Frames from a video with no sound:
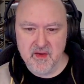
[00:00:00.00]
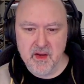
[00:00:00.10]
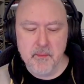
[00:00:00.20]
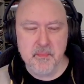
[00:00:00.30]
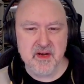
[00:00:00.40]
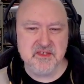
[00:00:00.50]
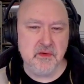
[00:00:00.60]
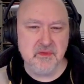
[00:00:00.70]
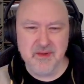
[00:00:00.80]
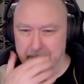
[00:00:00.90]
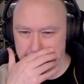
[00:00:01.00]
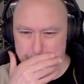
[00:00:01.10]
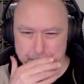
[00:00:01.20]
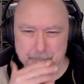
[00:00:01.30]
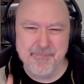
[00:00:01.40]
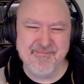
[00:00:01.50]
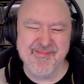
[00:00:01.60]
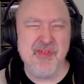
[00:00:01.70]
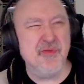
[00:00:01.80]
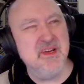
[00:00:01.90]
But I don't like
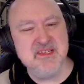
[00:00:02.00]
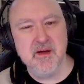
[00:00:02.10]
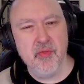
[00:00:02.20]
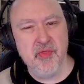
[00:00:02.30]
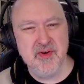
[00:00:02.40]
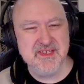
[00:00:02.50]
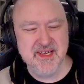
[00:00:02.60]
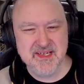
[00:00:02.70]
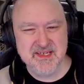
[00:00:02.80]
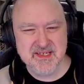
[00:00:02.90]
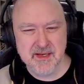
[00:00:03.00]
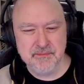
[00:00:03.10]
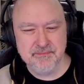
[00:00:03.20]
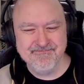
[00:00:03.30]
three cell thirteen sum.